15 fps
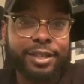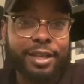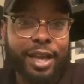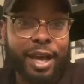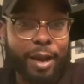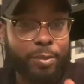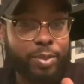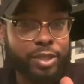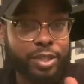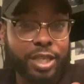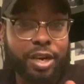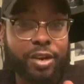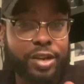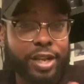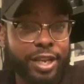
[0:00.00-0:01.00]
I put
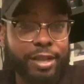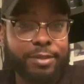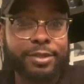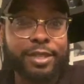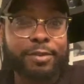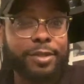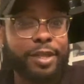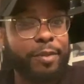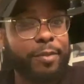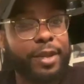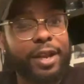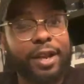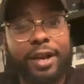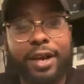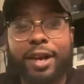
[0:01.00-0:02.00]
y'all names up there, man.
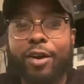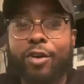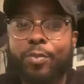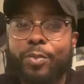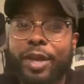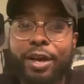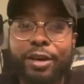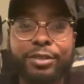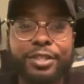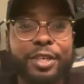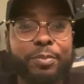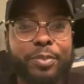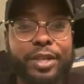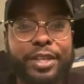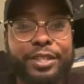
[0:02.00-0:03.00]
I, I hope y'all
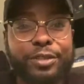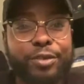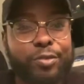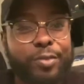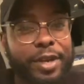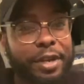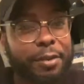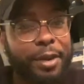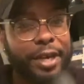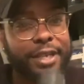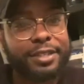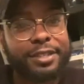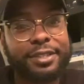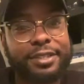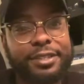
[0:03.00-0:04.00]
jump in it too, man. I'm
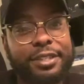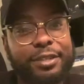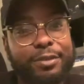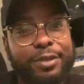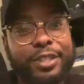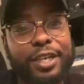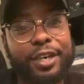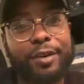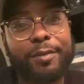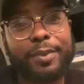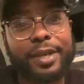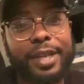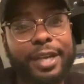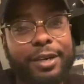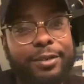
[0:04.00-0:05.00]
anxious to see what y'all
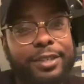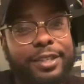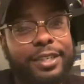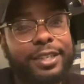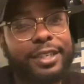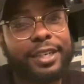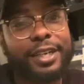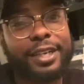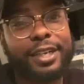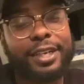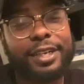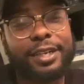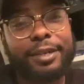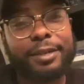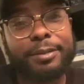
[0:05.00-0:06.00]
pull out.
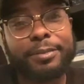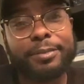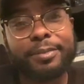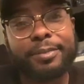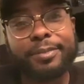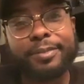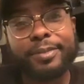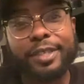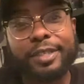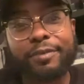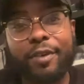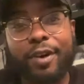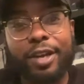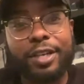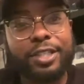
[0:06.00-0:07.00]
Um, as
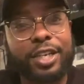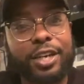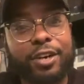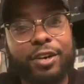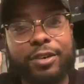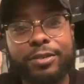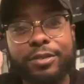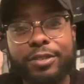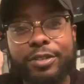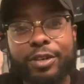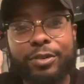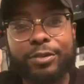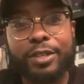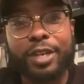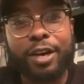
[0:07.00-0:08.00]
far as y'all, you
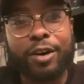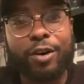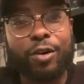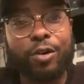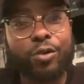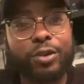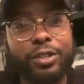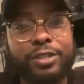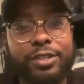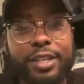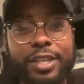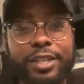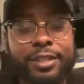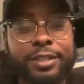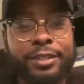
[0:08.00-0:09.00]
know, y'all oldest
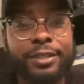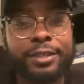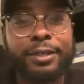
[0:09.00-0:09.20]
sneaker.